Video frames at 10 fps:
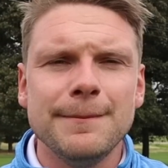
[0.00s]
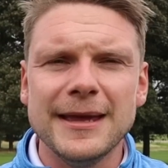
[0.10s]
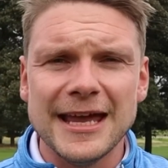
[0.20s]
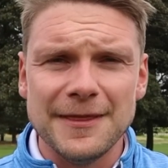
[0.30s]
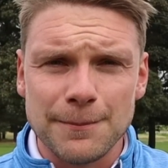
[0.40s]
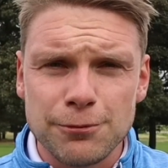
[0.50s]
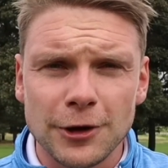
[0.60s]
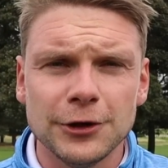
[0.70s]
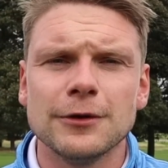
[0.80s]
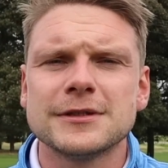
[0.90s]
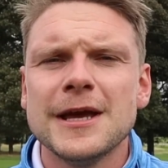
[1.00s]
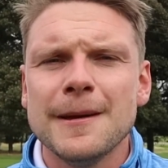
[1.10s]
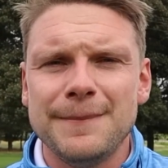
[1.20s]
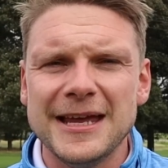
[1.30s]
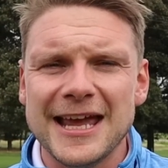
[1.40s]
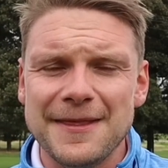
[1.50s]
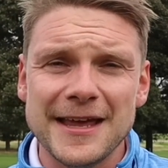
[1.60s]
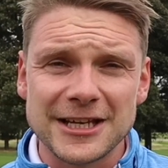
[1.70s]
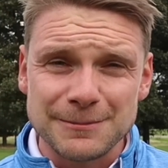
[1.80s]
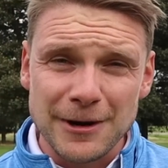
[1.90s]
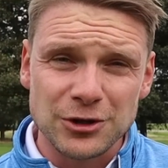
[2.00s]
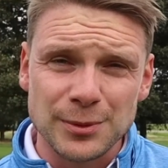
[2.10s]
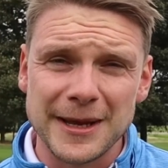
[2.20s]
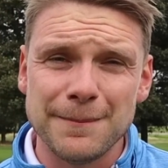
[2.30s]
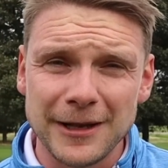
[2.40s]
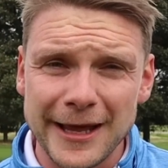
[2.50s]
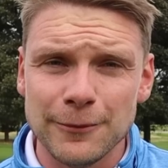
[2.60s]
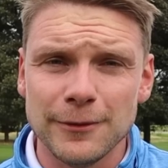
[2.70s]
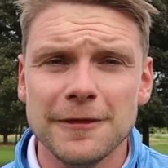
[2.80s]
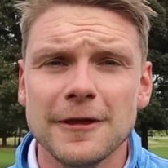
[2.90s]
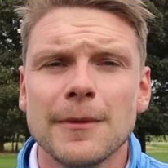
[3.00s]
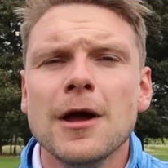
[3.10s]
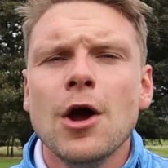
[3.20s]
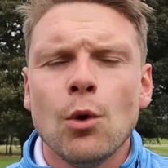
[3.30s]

be it in the product, be it in the experience when you're playing with them.